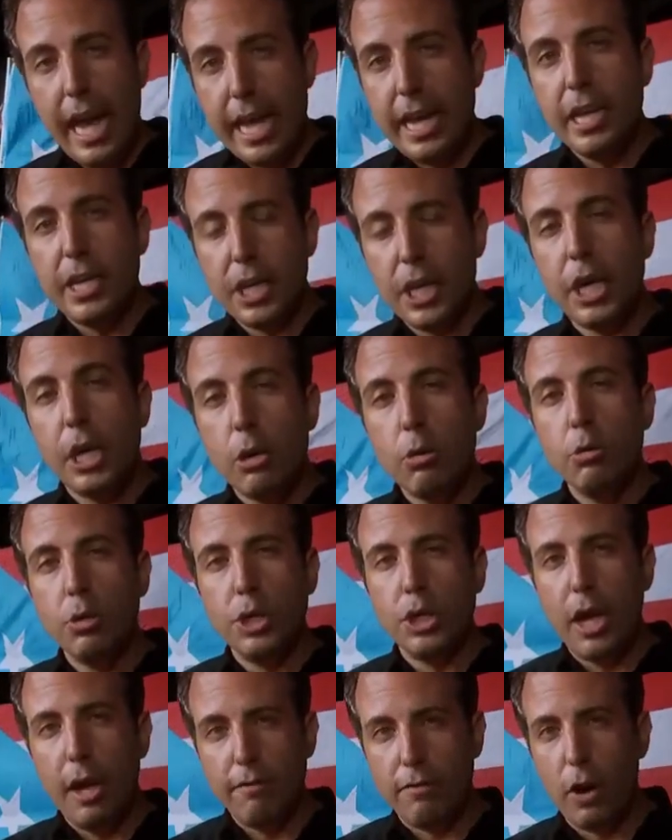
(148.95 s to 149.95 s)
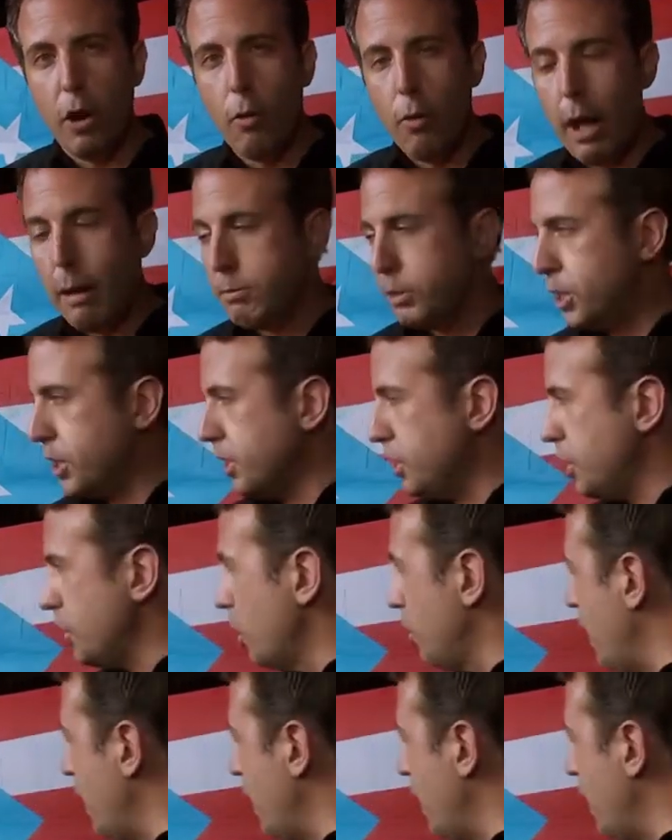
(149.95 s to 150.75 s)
and accused of corruption. So